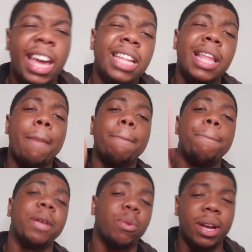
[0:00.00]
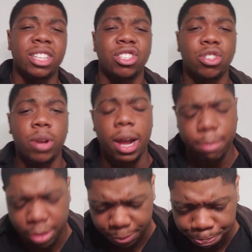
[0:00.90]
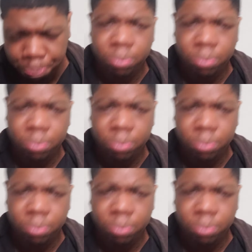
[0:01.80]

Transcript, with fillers: hit that big red subscribe button.